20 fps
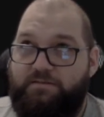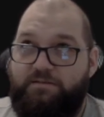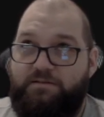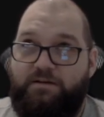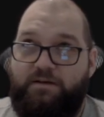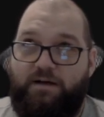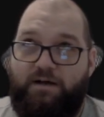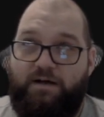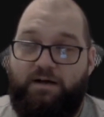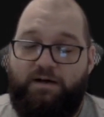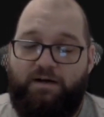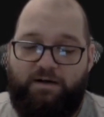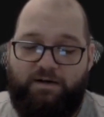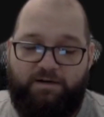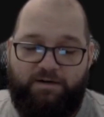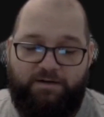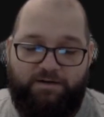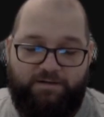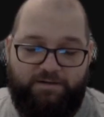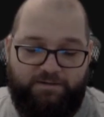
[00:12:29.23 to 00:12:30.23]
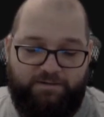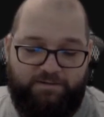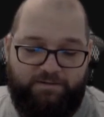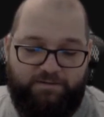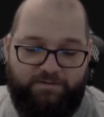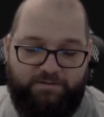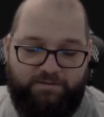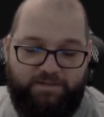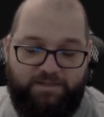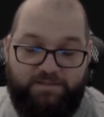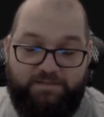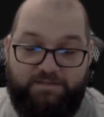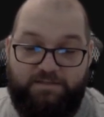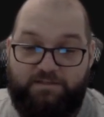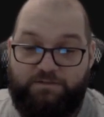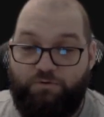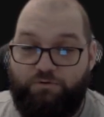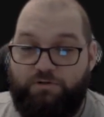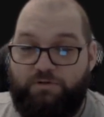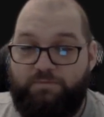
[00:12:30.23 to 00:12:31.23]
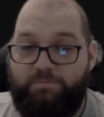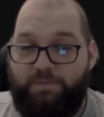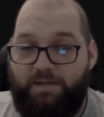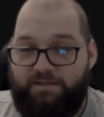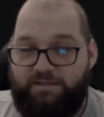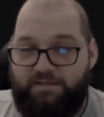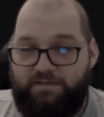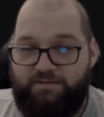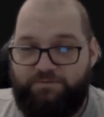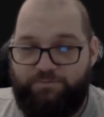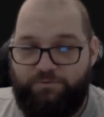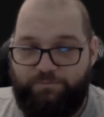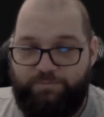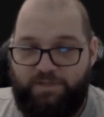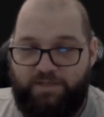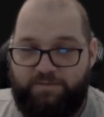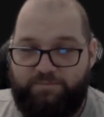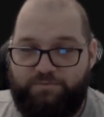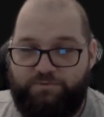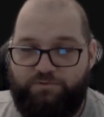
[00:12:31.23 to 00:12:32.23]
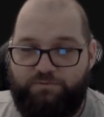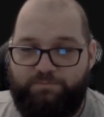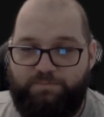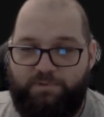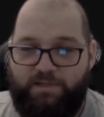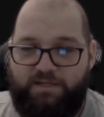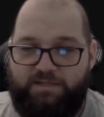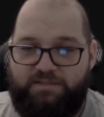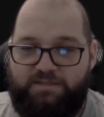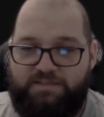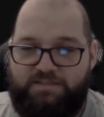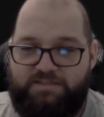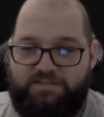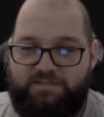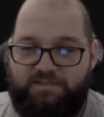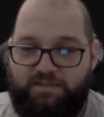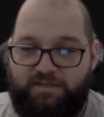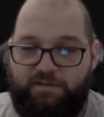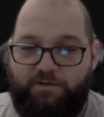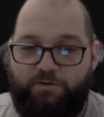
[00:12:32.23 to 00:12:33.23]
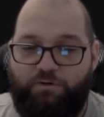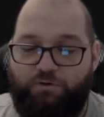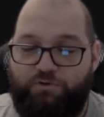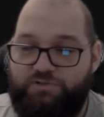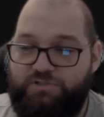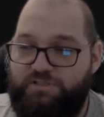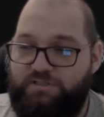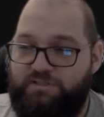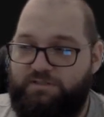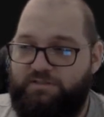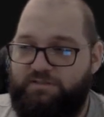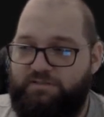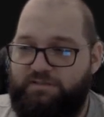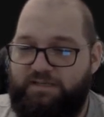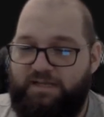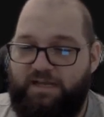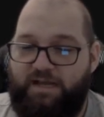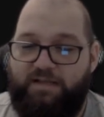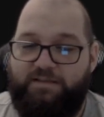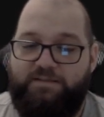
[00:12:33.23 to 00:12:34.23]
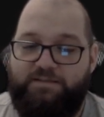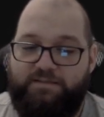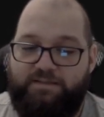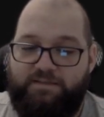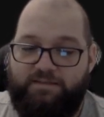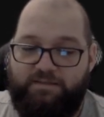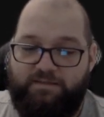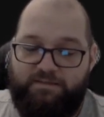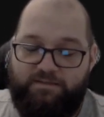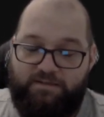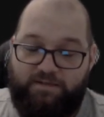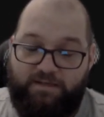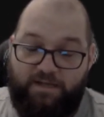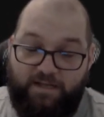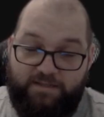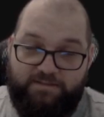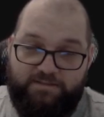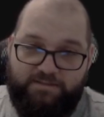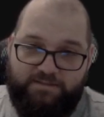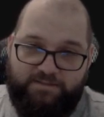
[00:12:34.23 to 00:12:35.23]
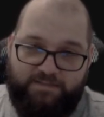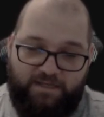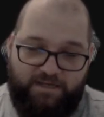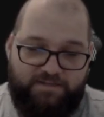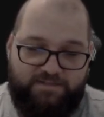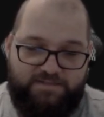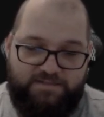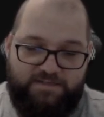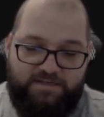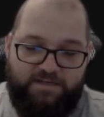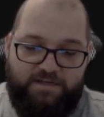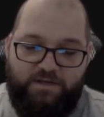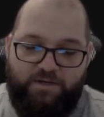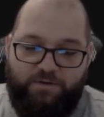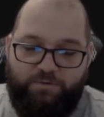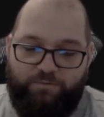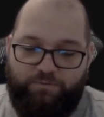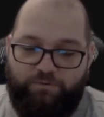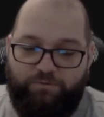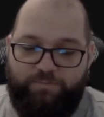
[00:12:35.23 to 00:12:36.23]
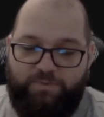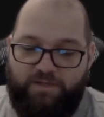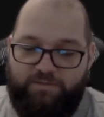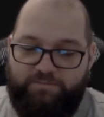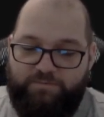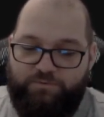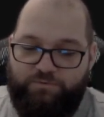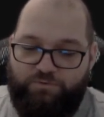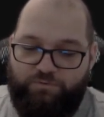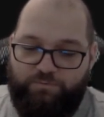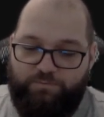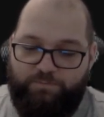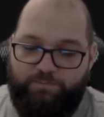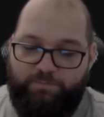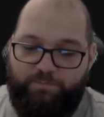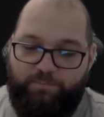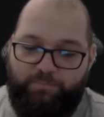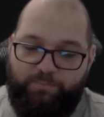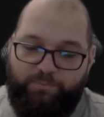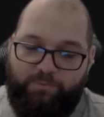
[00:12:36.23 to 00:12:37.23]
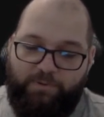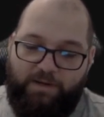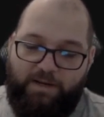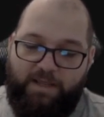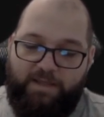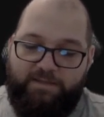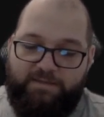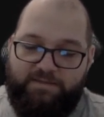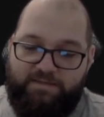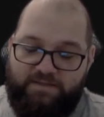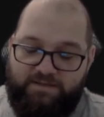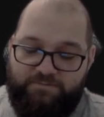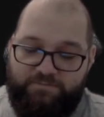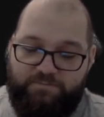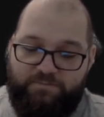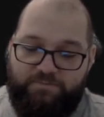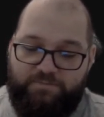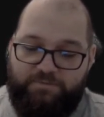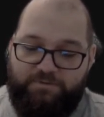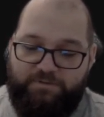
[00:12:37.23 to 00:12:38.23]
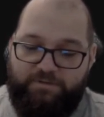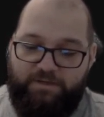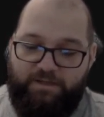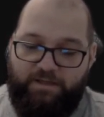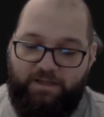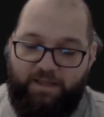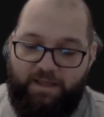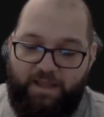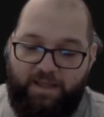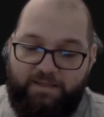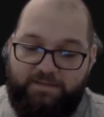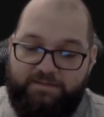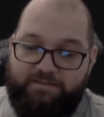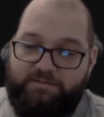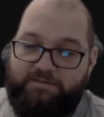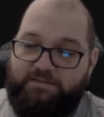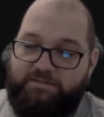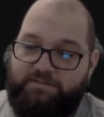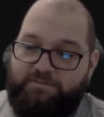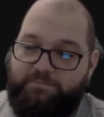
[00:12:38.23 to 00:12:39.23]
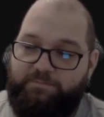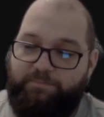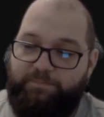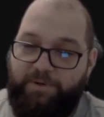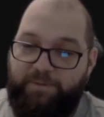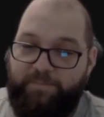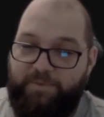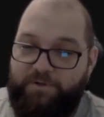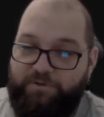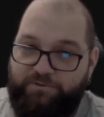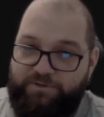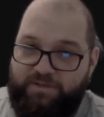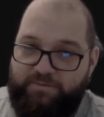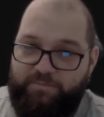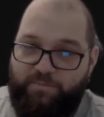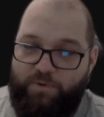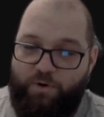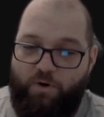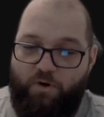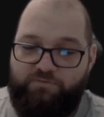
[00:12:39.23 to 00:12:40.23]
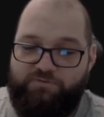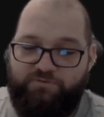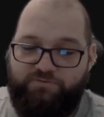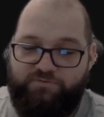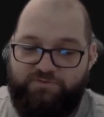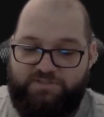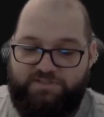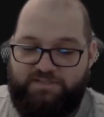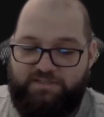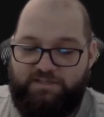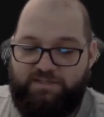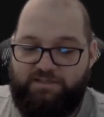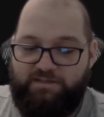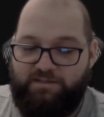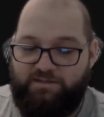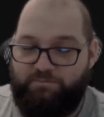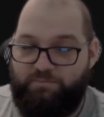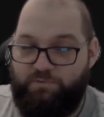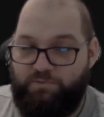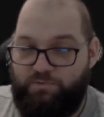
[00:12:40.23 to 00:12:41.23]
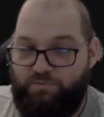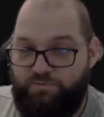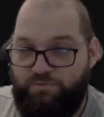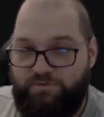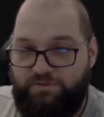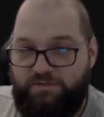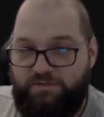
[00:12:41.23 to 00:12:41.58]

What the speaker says: tectonic plating, we'll be able to play these 3-cost guardian attacks. We'll be able to play them and pummel them off of a singular blue.